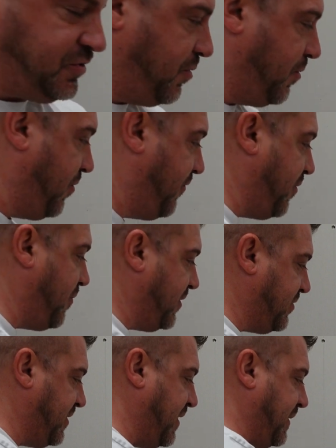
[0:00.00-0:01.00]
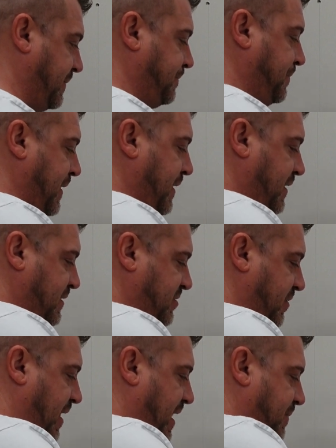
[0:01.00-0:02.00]
you remove it when you're done.
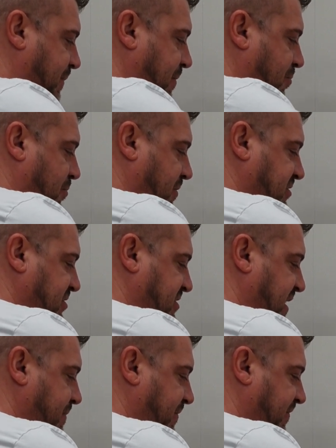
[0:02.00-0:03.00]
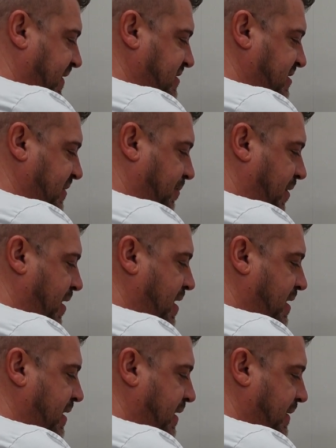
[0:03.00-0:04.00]
So a lot of people will just tape the face of the
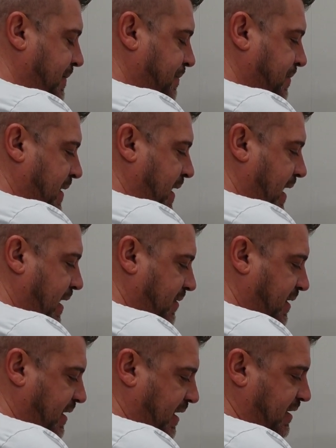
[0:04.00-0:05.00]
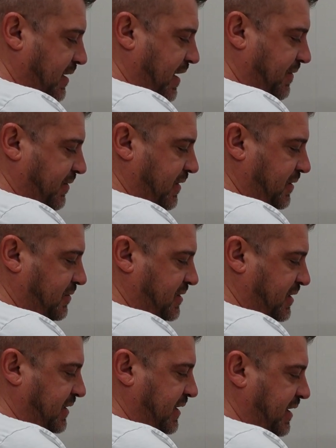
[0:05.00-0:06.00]
plug and then cut it off with a
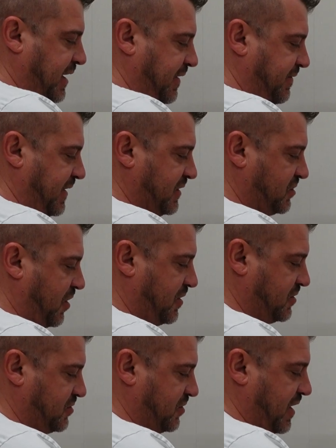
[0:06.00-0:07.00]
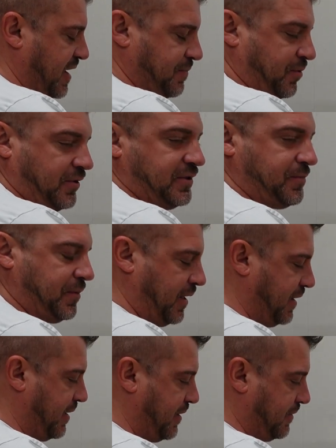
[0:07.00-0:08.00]
utility knife, as long as they're not pulling the
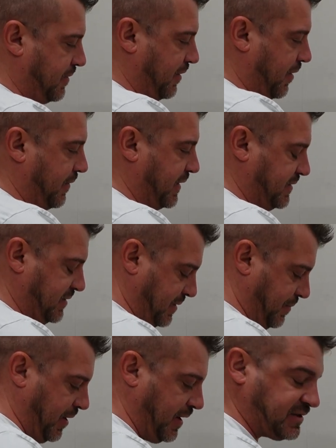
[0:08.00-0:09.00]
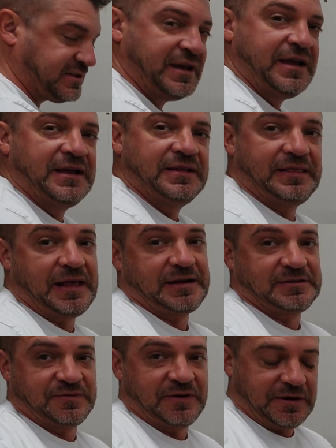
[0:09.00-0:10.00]
plug out or going into the box.
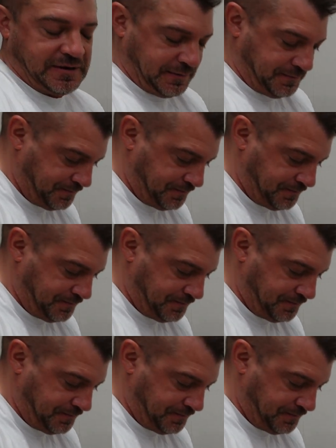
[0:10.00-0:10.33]
That's fine.